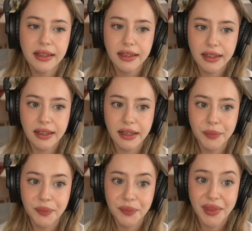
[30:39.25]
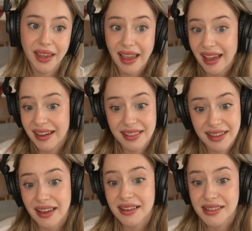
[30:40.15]
And in
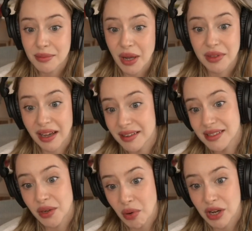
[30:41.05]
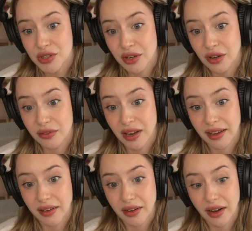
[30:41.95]
the end, it's about that. It's the question of
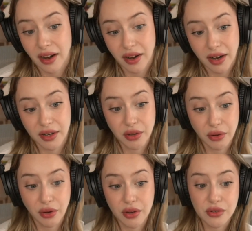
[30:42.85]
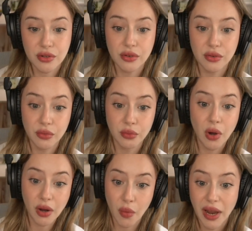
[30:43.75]
like, are you going to
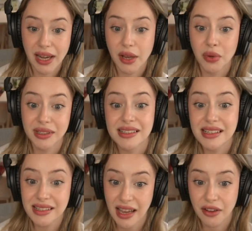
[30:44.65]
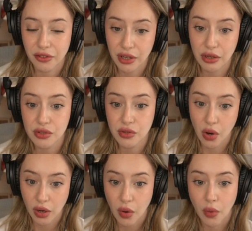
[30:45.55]
walk away? Like, what does it take for you to
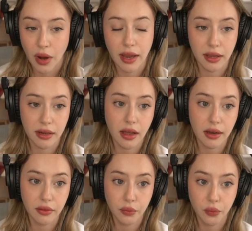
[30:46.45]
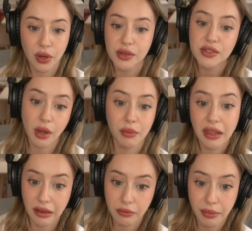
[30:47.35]
walk away and want
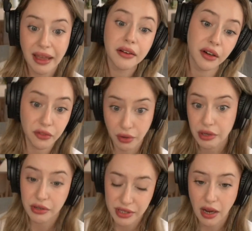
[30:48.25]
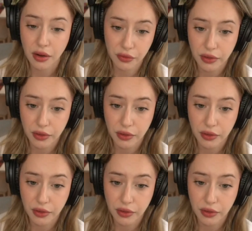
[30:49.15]
something better for yourself?